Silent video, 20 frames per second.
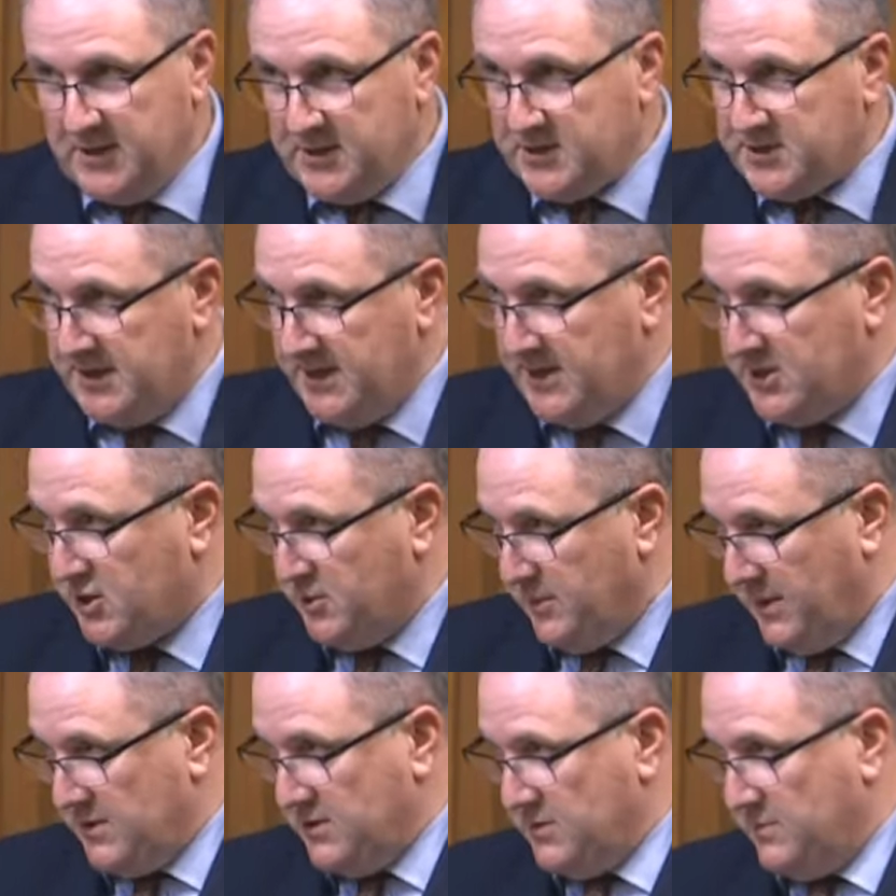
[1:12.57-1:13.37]
seek
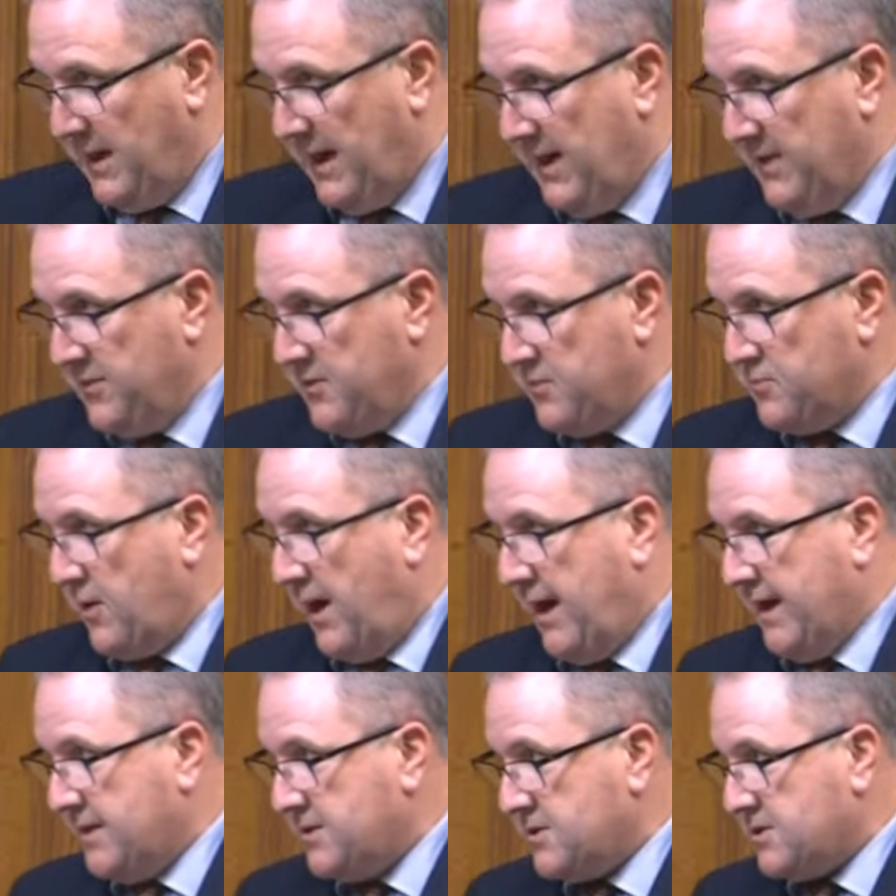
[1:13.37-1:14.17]
to undermine the
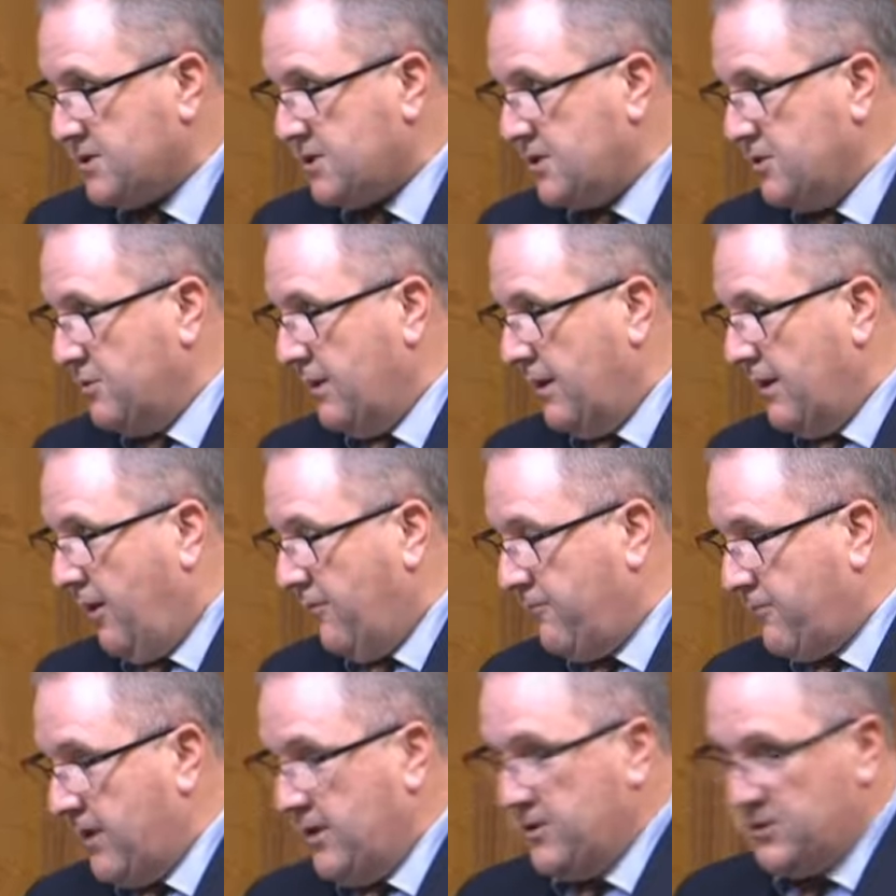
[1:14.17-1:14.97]
rights
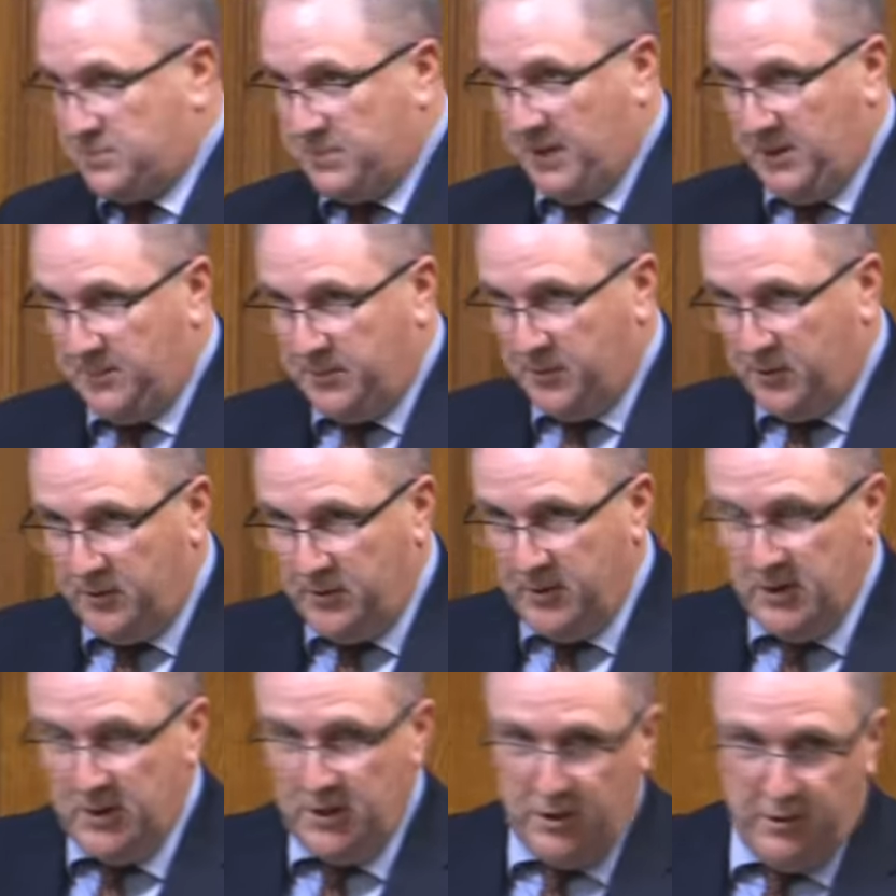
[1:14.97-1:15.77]
of those
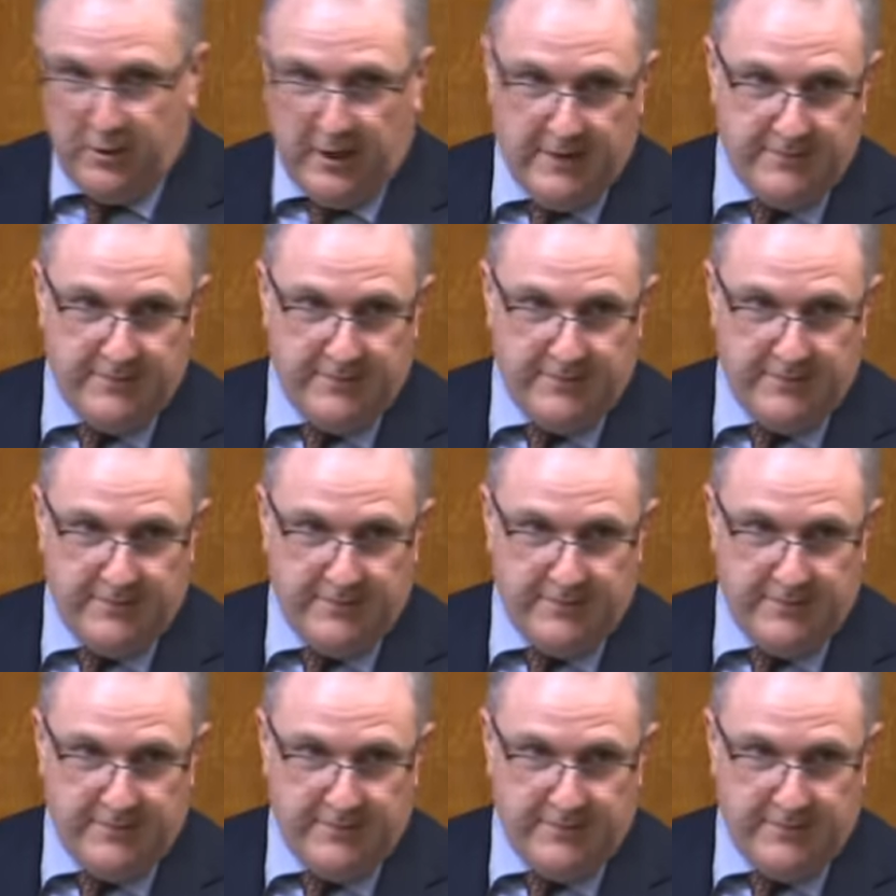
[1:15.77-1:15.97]
people who